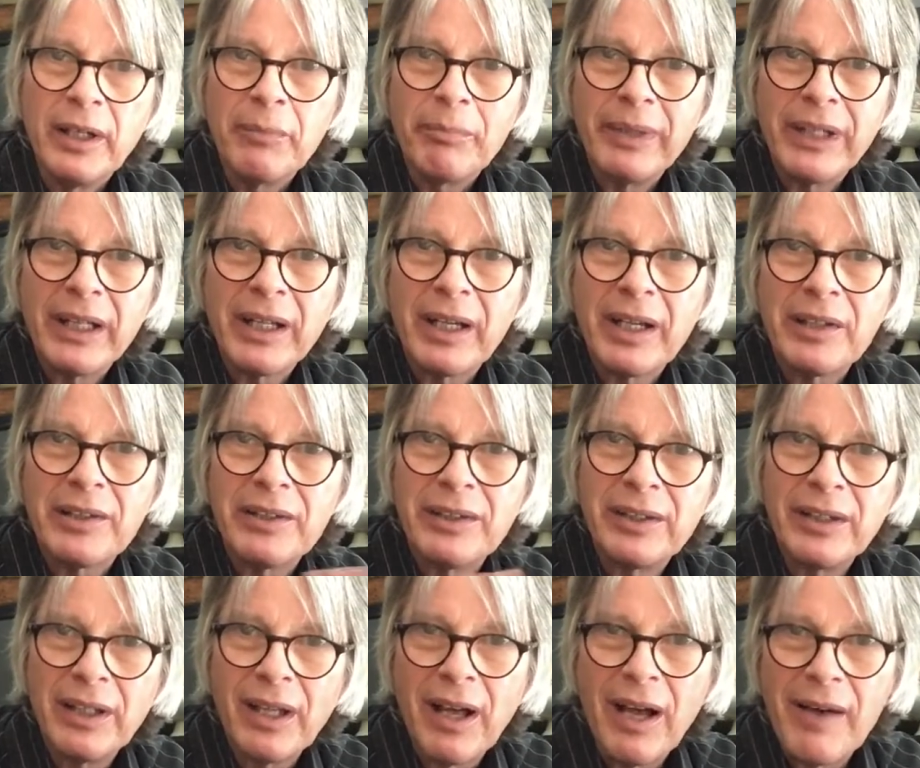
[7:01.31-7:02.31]

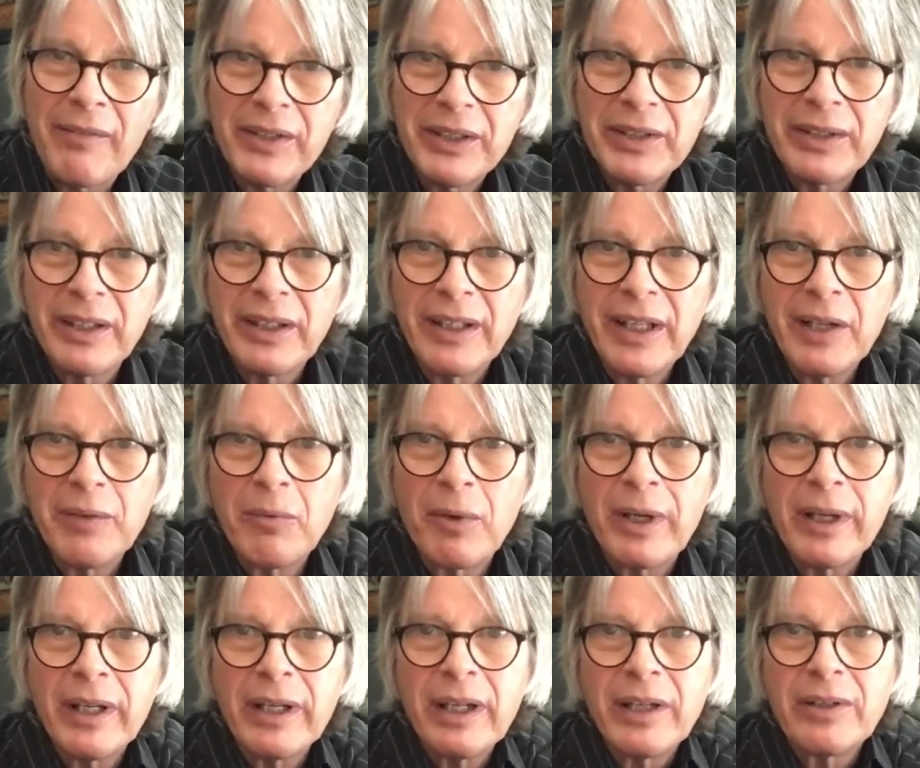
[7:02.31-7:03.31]
because obviously they
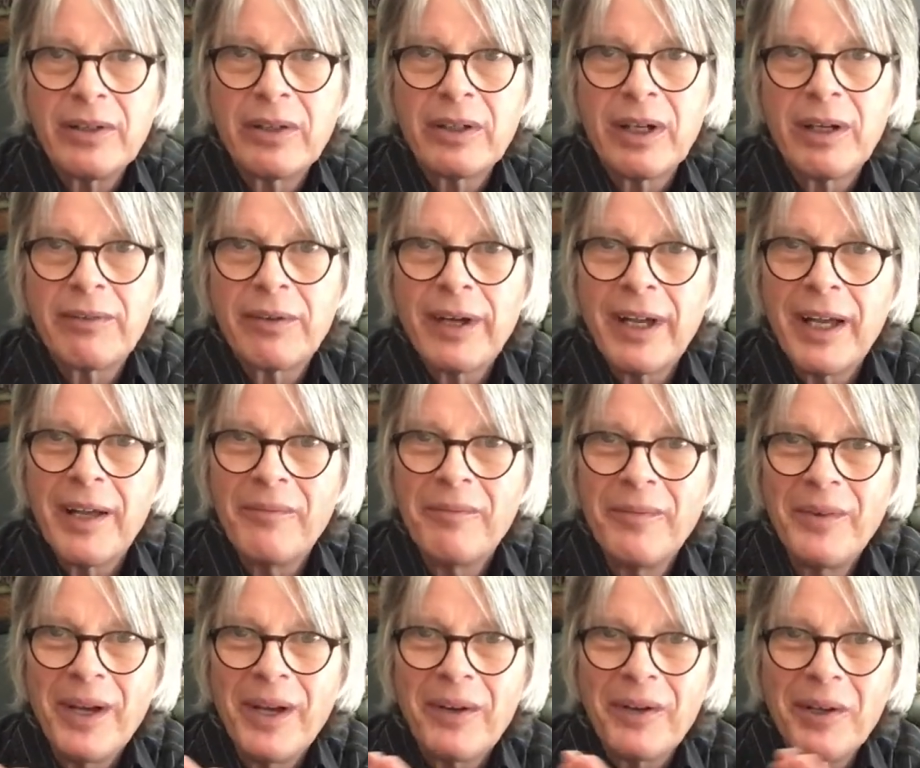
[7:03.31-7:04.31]
wanted it to cover a
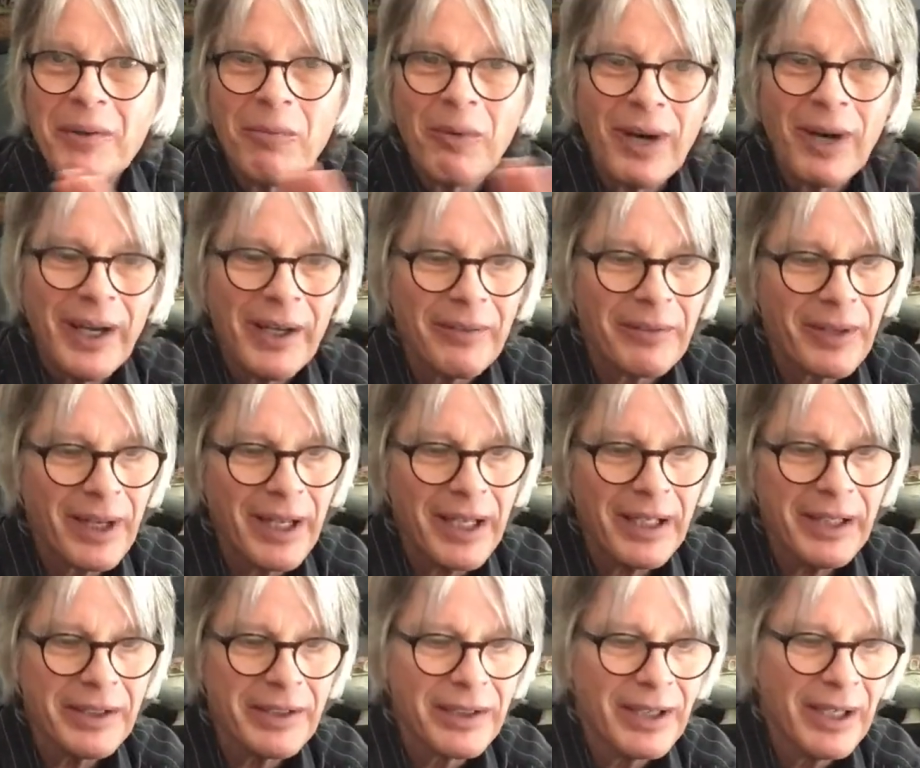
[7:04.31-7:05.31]
very wide
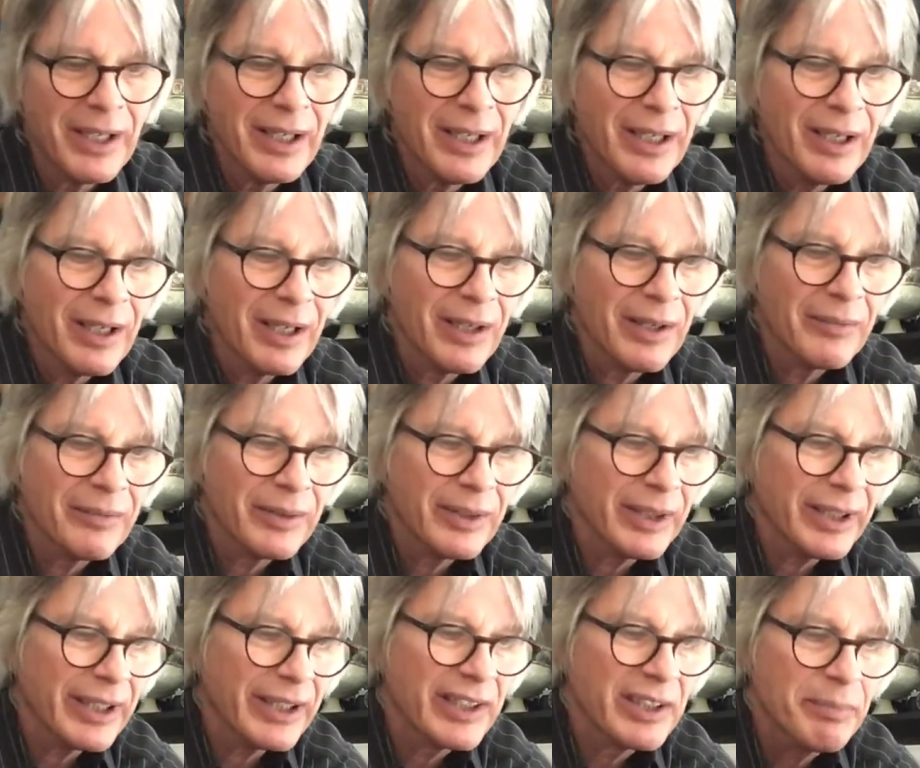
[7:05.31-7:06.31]
range of
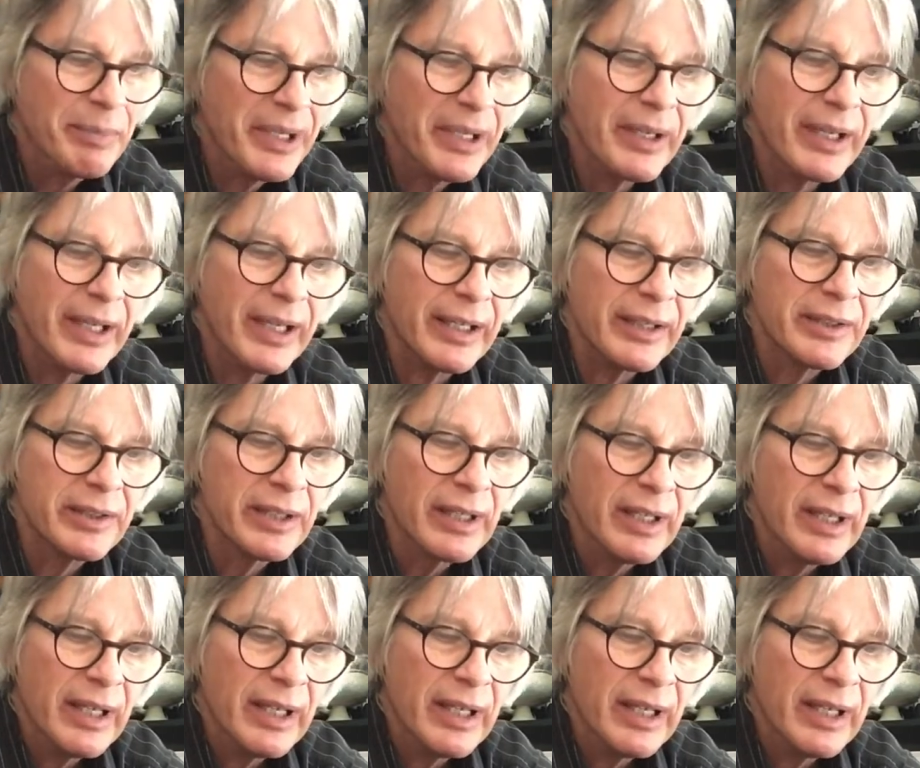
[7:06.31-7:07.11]
experience.